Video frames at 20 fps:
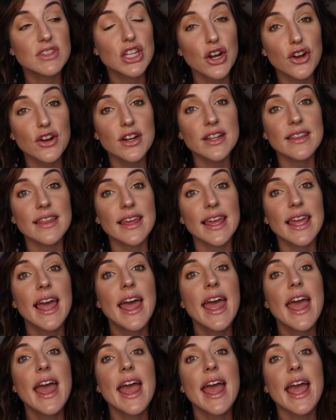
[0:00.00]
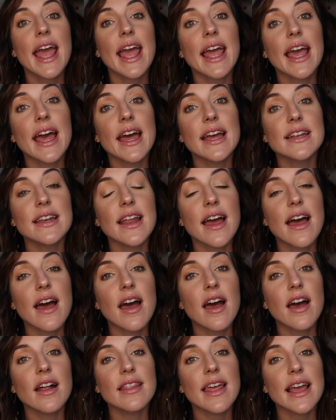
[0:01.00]
currently. And
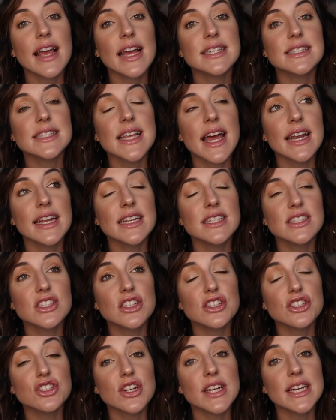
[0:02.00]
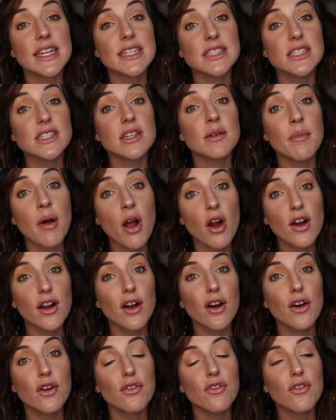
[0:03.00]
uh, like I said, his surgery is
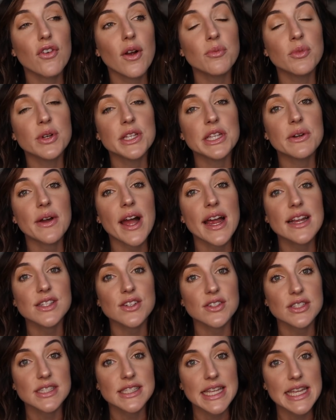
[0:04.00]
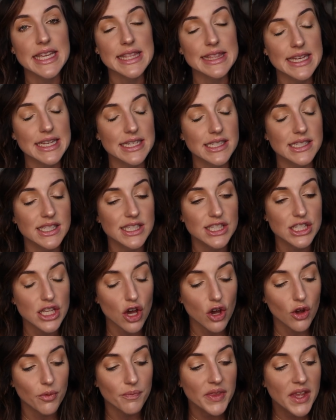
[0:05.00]
tomorrow from when you guys are seeing this.
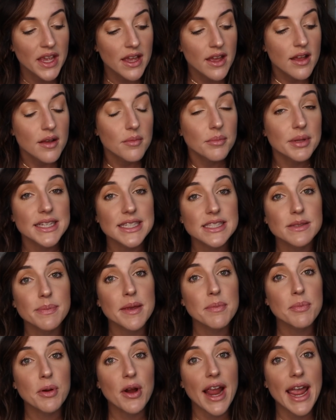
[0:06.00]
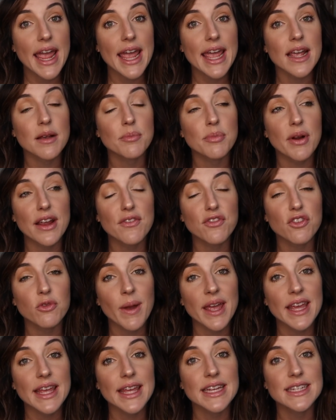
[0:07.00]
So please be praying. Pray for
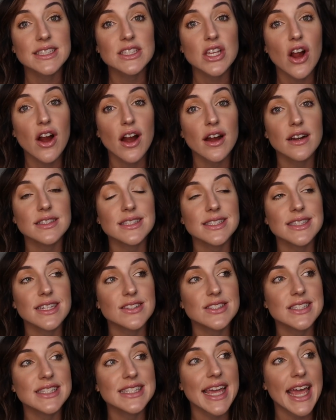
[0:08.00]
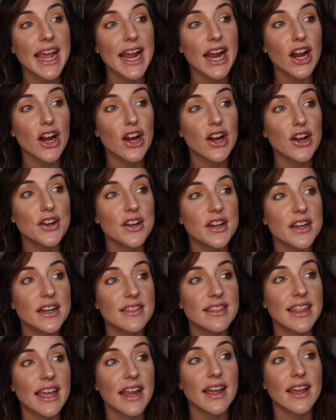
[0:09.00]
my kids' hearts. They're scared.
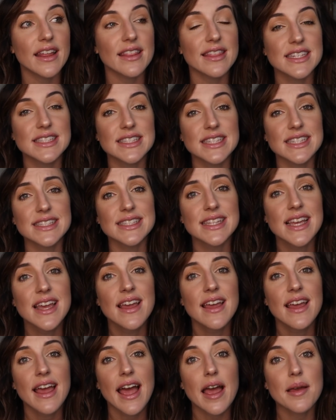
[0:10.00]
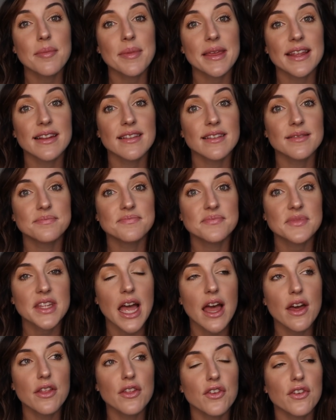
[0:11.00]
They, this is, I mean,
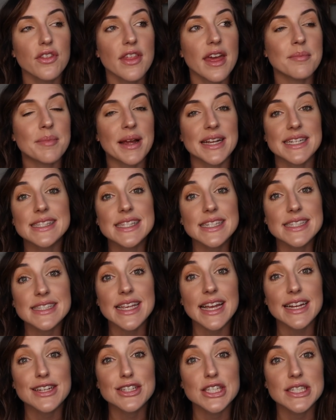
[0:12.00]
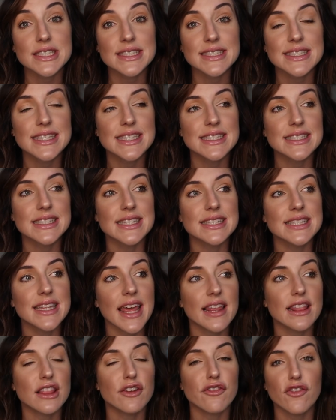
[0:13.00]
other than my C-sections, this is
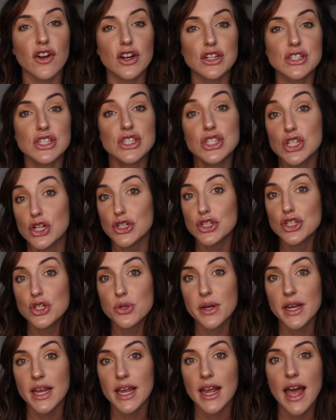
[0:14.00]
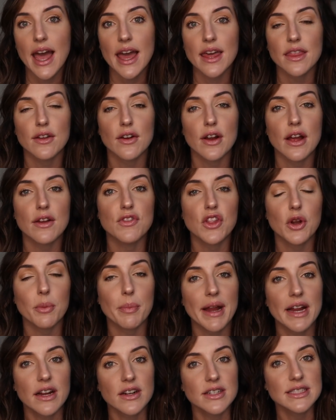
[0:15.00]
like the first surgery either of their
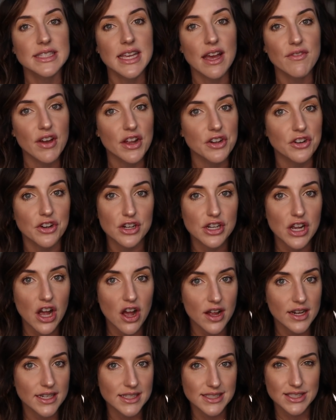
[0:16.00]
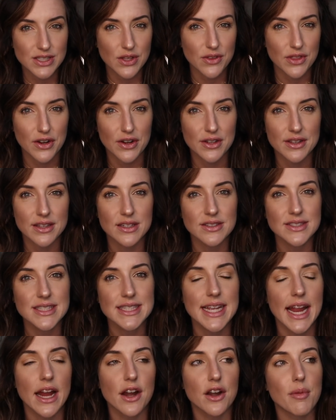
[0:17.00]
parents have undergone. And so they're a little
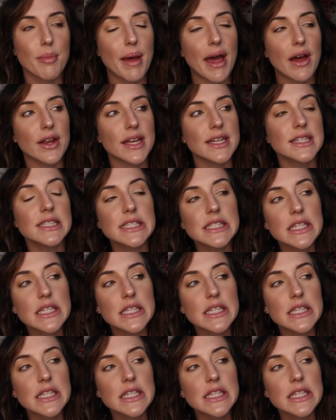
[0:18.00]
scared about it.